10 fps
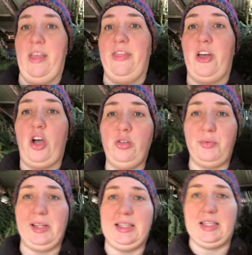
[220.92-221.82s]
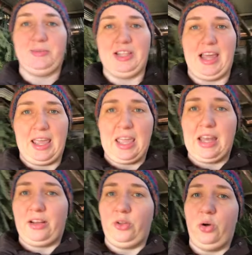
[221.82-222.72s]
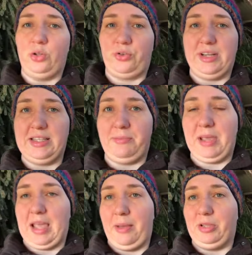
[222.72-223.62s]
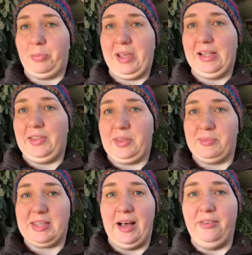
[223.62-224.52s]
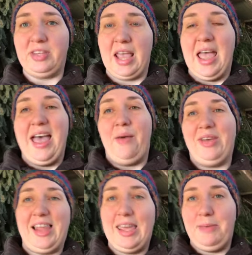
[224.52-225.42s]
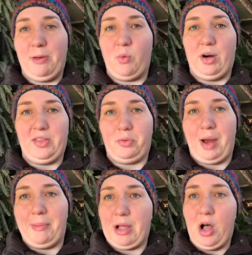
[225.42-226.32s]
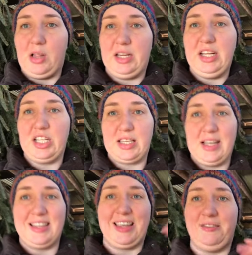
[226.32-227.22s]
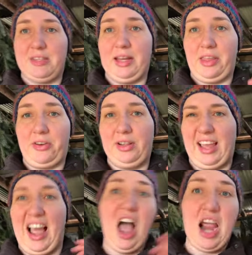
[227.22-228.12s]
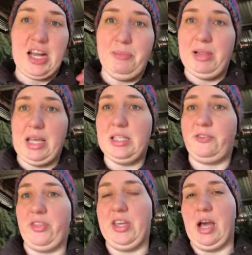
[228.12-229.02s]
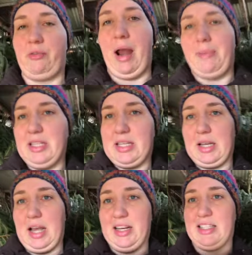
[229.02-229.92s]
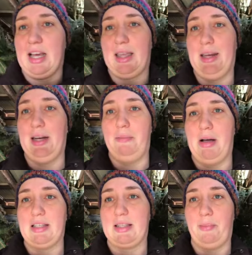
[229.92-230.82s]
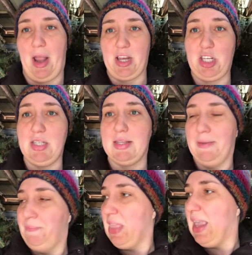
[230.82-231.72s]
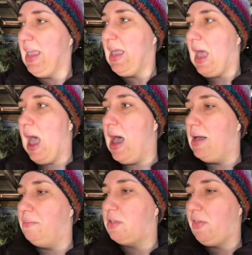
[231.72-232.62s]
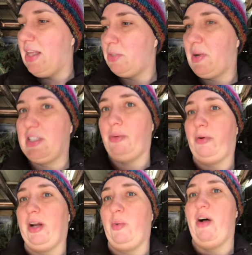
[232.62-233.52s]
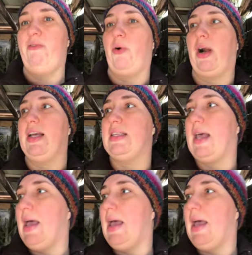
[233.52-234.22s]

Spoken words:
The goats really seem to like getting the whole trees and being able to peel it themselves, and we like keeping one in the rabbit colony just because it gives another hidey place for the young rabbits to kind of tuck in and amongst the branches. So that's worked out pretty well for us.